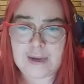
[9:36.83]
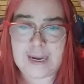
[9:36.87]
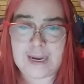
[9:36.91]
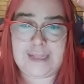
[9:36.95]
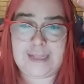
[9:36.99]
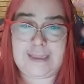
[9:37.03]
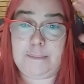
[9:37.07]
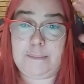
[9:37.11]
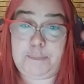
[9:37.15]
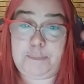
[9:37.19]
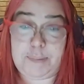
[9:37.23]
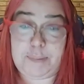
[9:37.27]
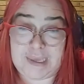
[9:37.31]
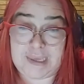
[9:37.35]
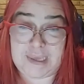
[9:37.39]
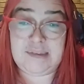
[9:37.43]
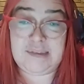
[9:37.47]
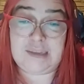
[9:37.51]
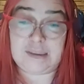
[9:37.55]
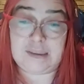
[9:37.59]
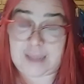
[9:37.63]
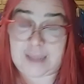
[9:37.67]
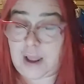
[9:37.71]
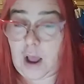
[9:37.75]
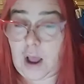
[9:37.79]
like the
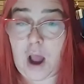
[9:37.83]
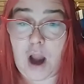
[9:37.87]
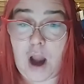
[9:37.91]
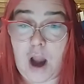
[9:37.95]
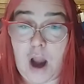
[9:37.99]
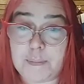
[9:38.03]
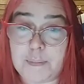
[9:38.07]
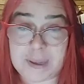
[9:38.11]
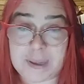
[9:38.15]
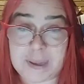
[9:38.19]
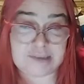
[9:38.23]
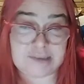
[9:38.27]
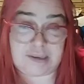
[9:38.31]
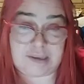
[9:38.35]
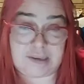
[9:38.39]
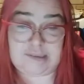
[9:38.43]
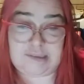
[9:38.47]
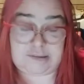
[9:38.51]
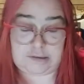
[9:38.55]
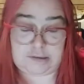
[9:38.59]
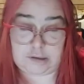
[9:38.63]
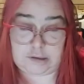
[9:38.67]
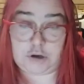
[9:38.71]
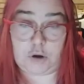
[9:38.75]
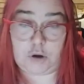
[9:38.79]
beast that they are because they
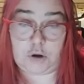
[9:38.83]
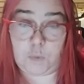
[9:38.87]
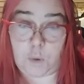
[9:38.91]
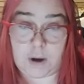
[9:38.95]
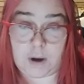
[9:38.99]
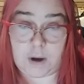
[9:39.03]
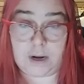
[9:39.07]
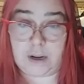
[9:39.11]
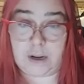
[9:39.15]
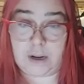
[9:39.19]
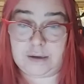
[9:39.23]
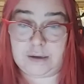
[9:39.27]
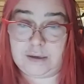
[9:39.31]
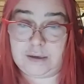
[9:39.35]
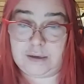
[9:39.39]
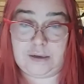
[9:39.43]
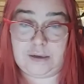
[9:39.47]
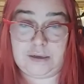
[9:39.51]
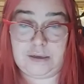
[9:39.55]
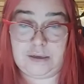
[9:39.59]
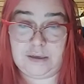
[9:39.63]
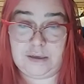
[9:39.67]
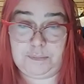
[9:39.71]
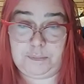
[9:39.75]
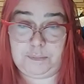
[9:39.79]
still don't want to
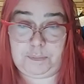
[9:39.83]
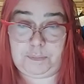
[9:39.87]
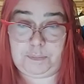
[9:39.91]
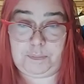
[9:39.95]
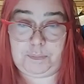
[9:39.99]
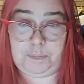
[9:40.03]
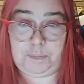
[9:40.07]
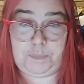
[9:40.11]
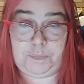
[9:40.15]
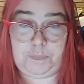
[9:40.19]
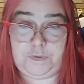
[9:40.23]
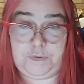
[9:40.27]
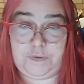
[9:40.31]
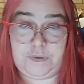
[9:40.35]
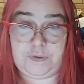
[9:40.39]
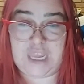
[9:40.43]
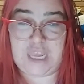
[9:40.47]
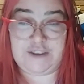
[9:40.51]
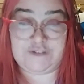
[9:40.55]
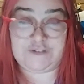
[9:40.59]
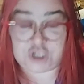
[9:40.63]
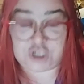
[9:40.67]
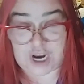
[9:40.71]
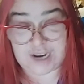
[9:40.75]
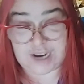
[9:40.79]

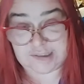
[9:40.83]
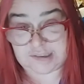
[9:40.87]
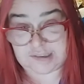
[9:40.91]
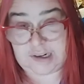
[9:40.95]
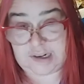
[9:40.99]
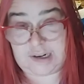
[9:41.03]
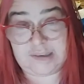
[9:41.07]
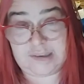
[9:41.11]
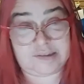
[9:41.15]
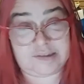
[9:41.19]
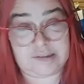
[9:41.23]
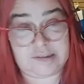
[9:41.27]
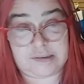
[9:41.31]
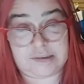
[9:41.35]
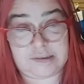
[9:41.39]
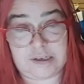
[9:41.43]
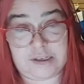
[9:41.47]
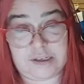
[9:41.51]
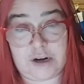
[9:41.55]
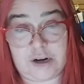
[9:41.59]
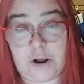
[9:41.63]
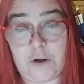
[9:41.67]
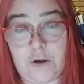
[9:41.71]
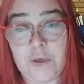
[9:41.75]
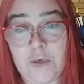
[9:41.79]
give justice.
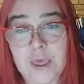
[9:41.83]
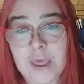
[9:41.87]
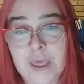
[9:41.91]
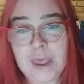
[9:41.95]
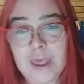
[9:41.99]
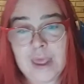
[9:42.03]
You know,